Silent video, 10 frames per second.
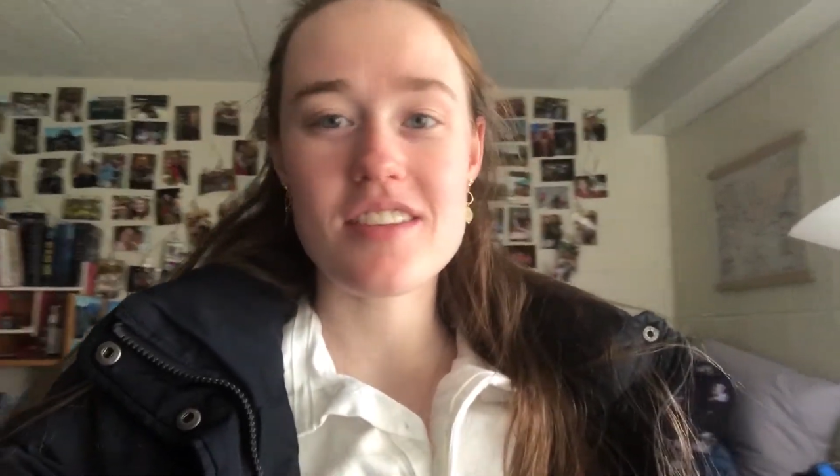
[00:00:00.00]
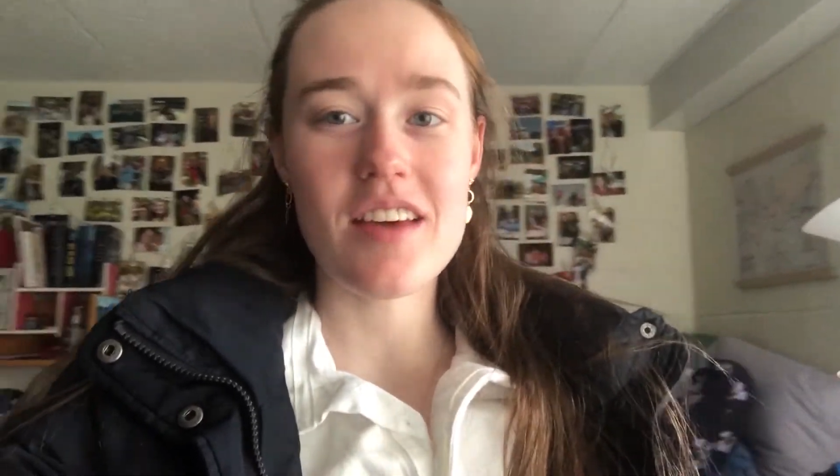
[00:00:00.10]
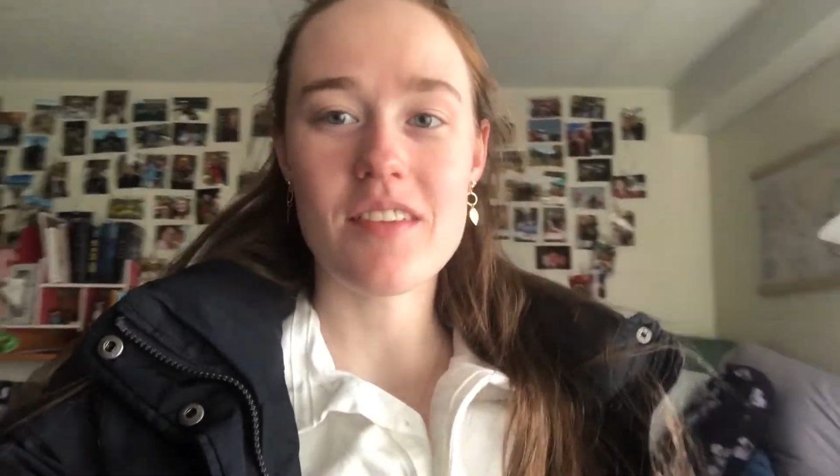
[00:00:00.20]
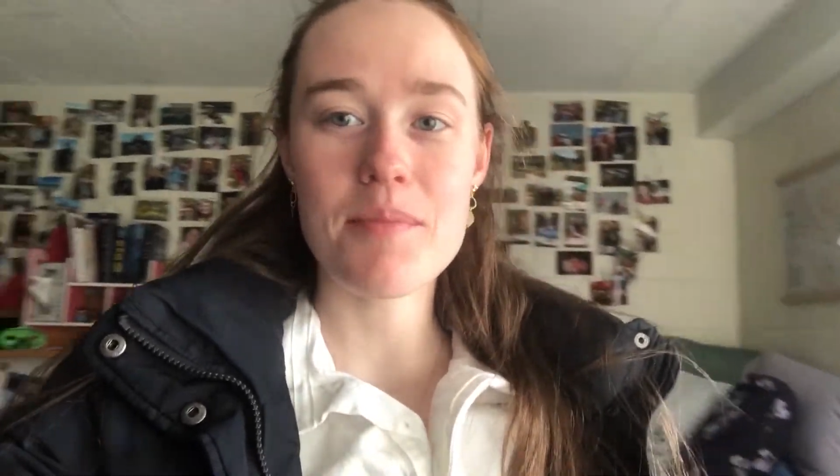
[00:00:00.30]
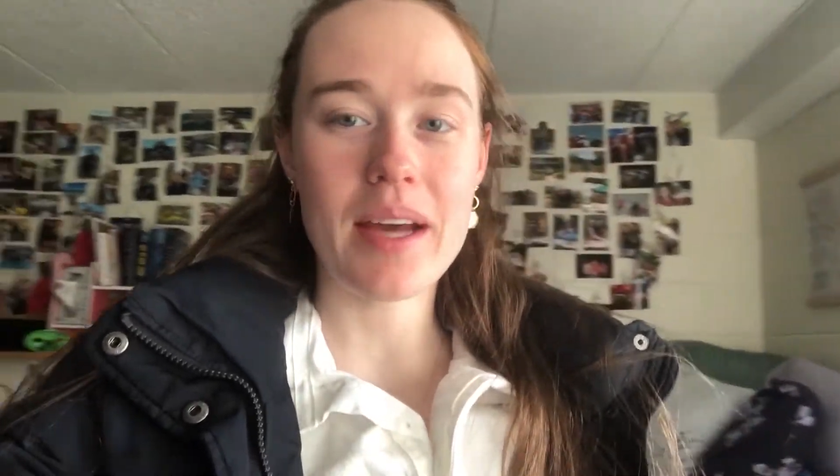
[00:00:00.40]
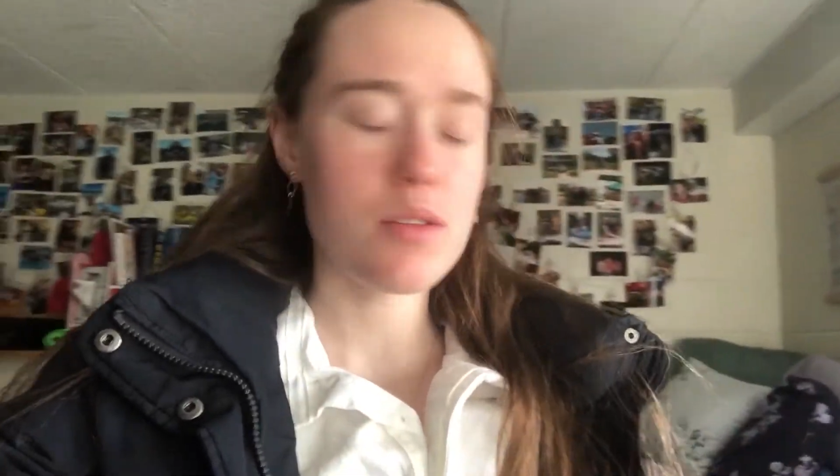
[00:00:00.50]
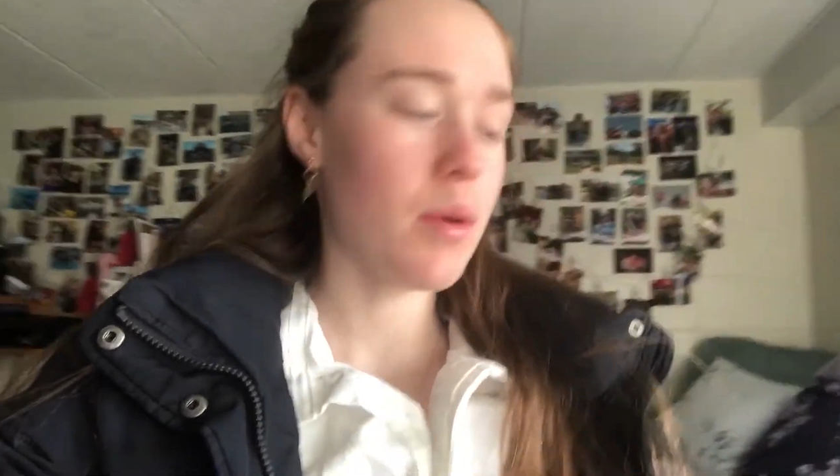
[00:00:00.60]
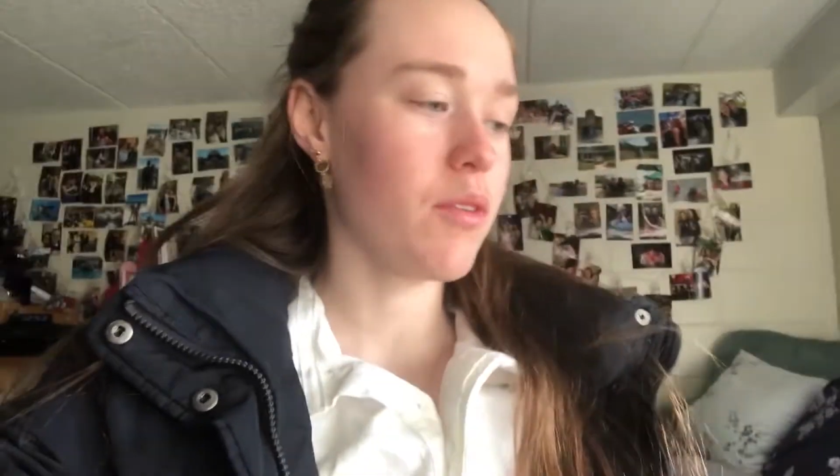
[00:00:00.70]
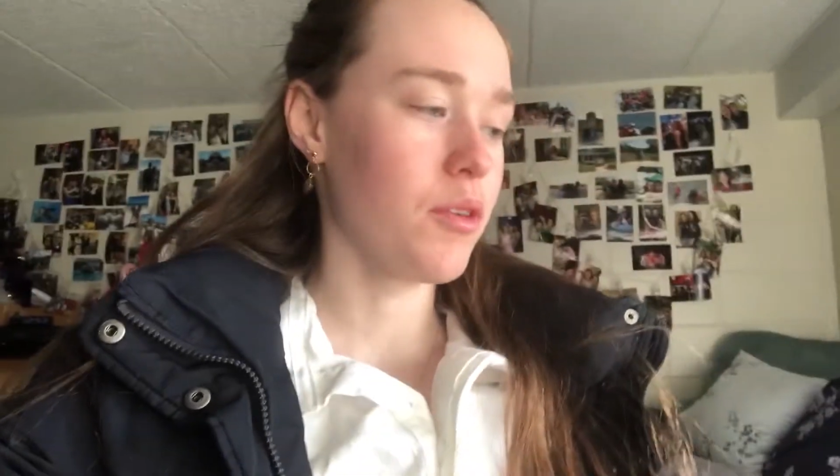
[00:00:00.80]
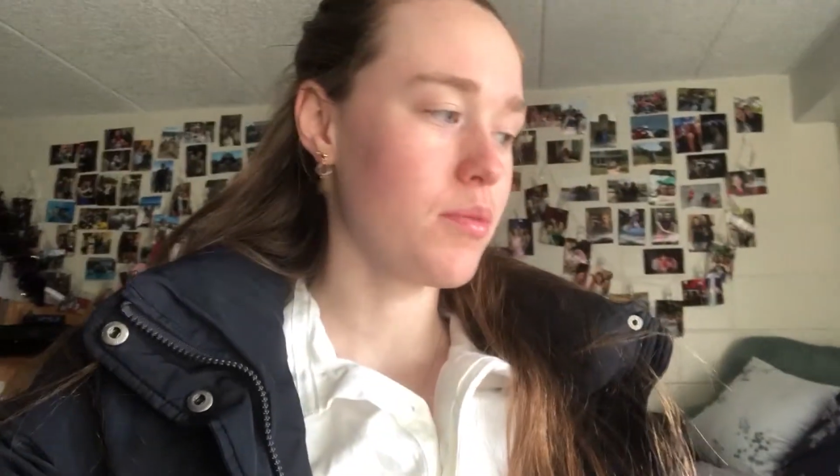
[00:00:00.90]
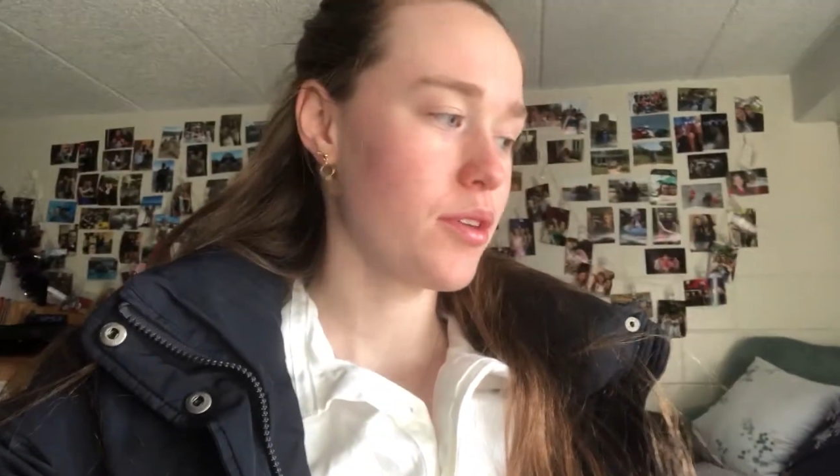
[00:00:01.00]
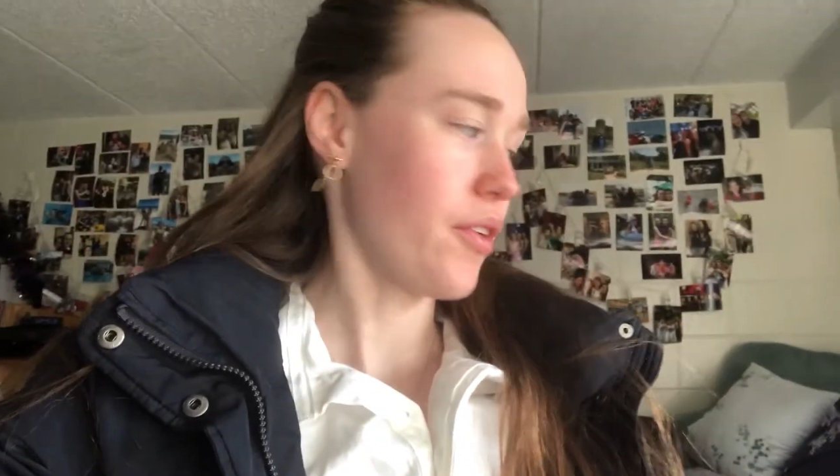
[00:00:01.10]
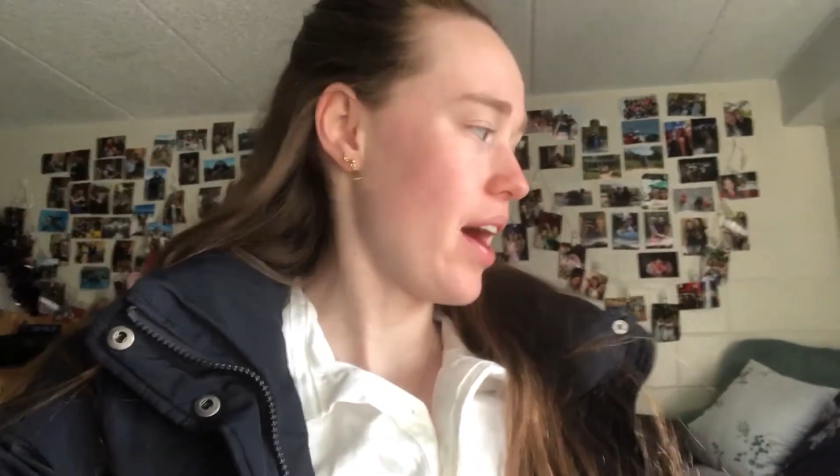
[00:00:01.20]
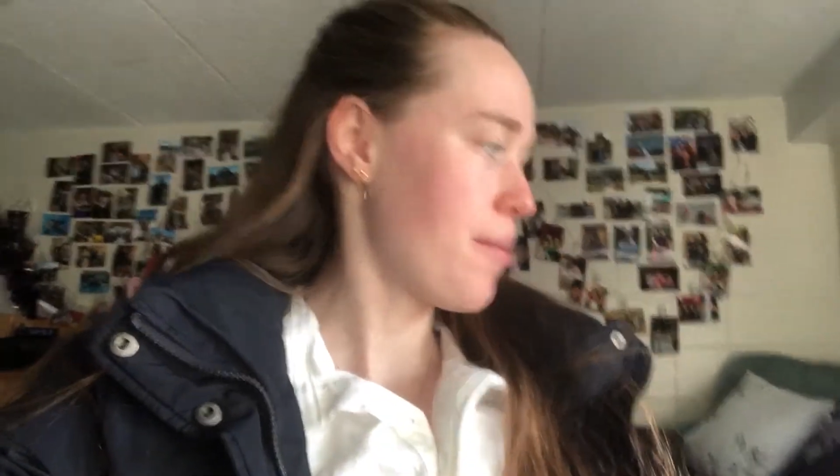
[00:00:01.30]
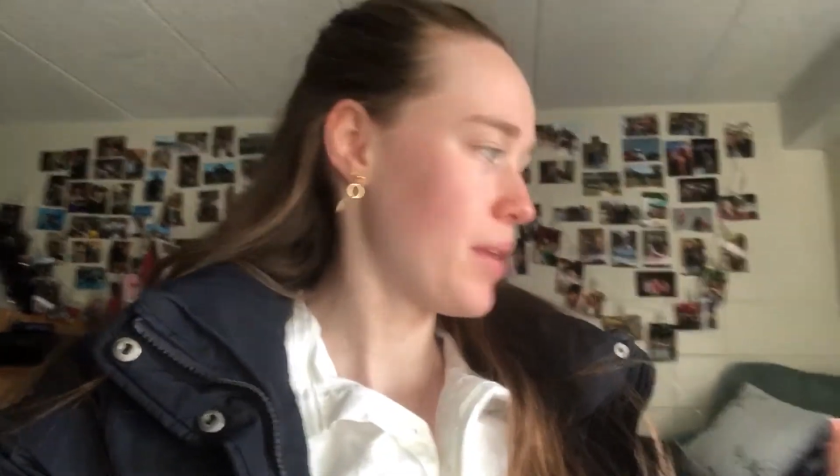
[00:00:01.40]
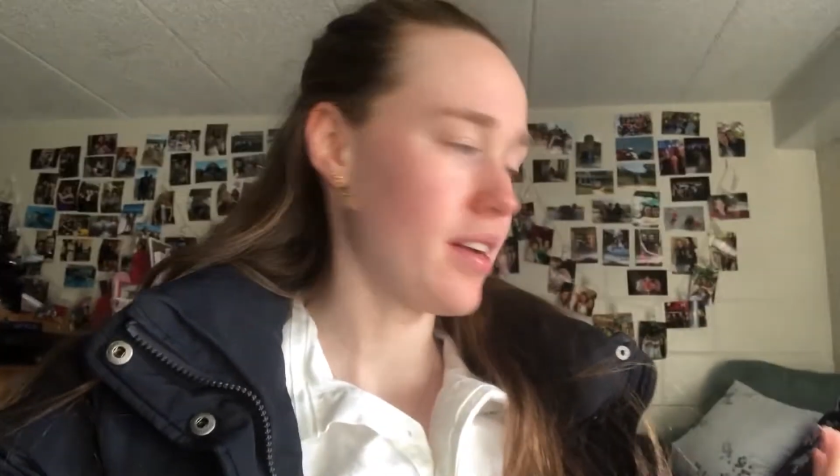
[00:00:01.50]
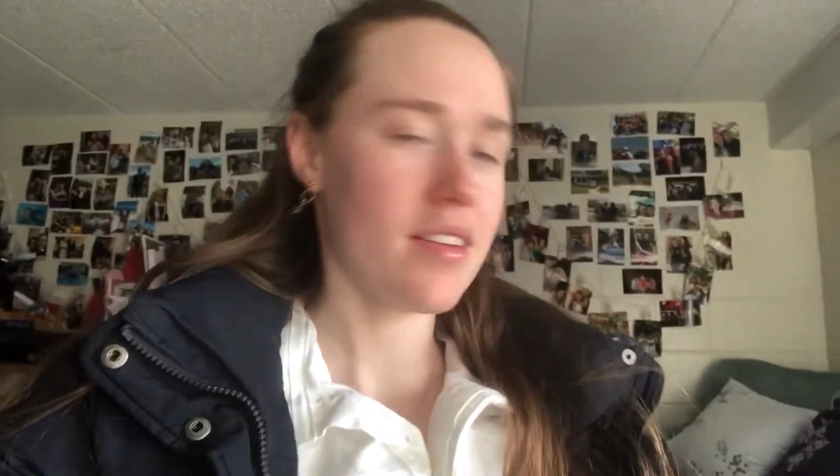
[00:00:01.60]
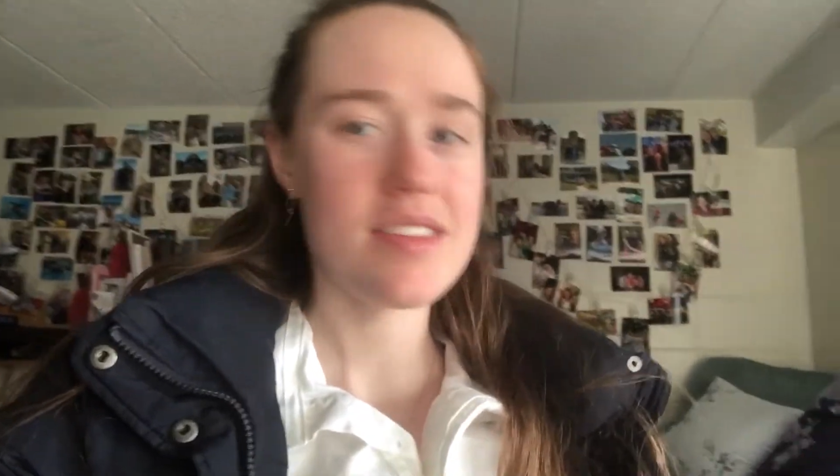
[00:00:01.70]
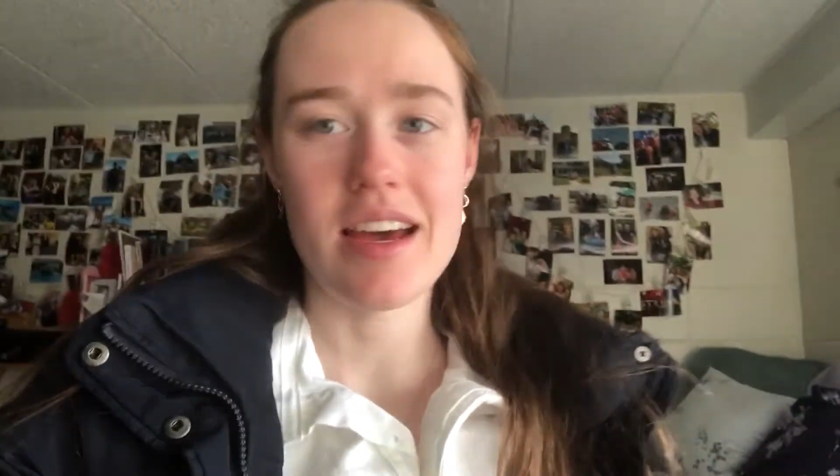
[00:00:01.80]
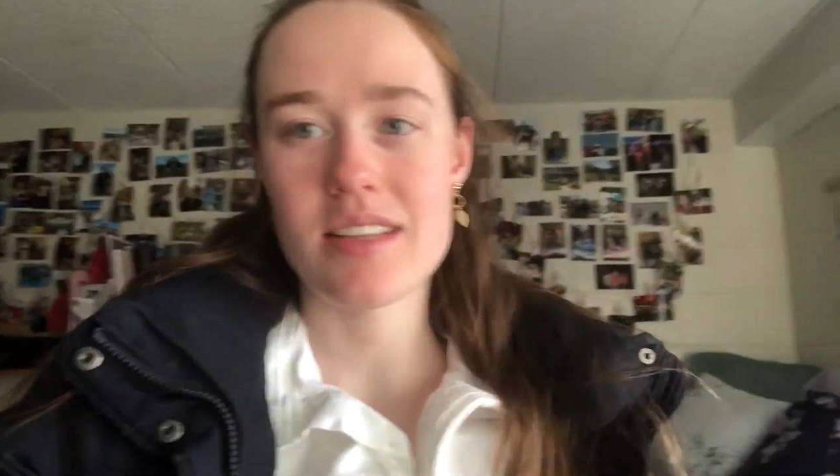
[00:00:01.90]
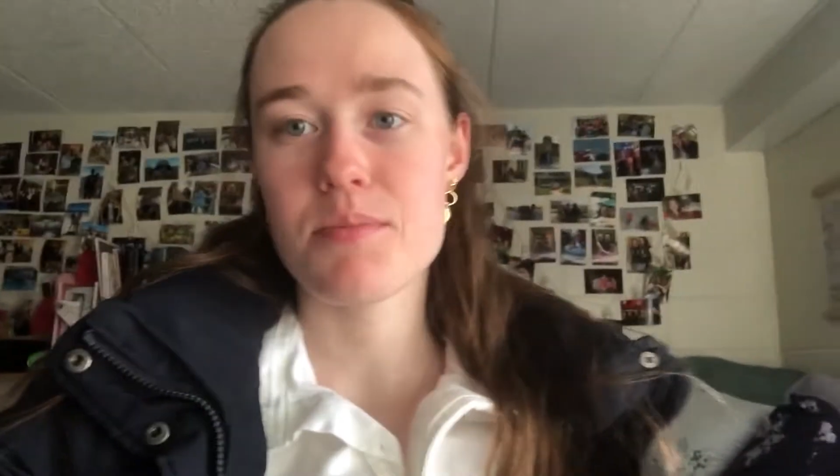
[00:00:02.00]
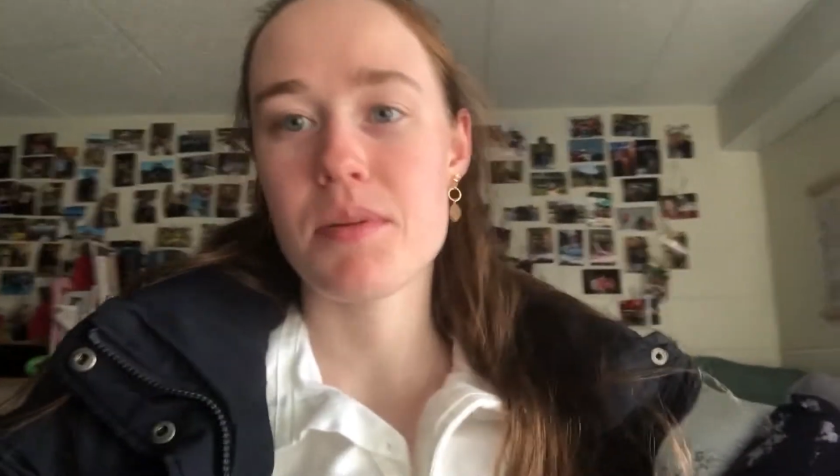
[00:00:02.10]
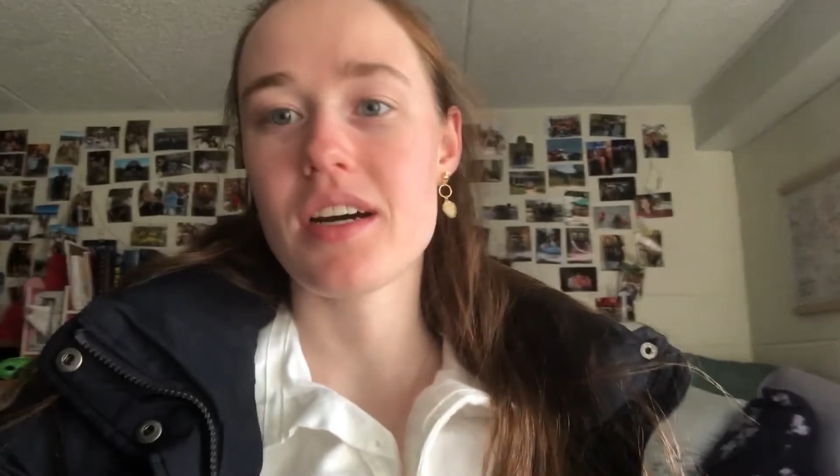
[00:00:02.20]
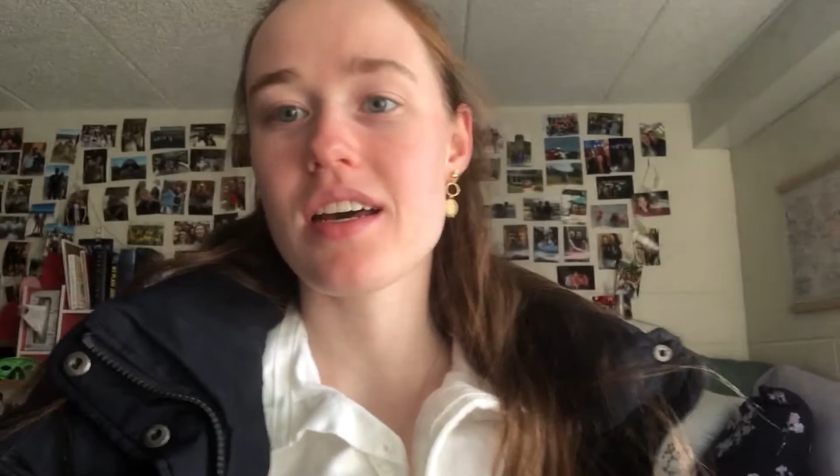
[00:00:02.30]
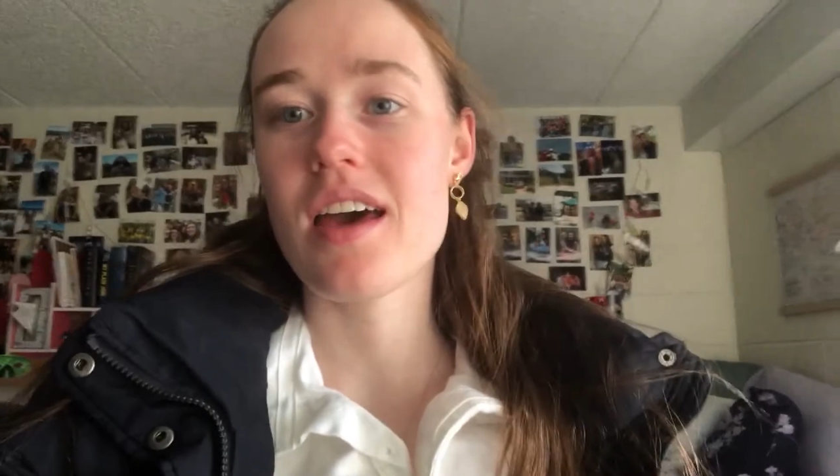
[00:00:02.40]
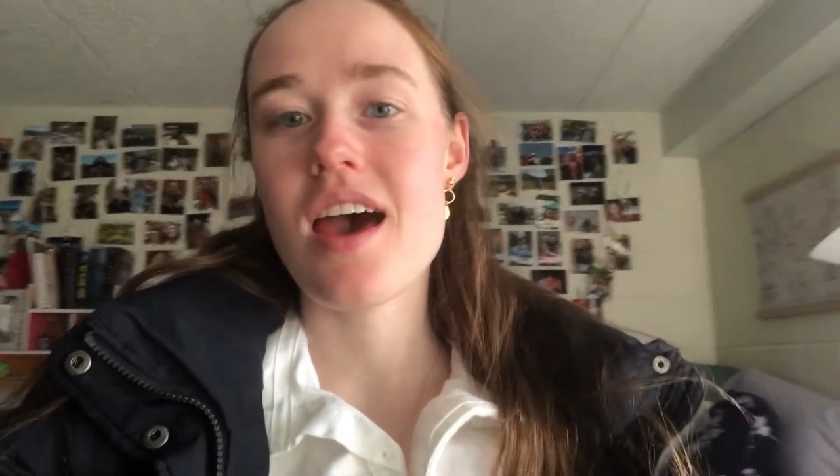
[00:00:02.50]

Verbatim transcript: I've come back to my room to grab another textbook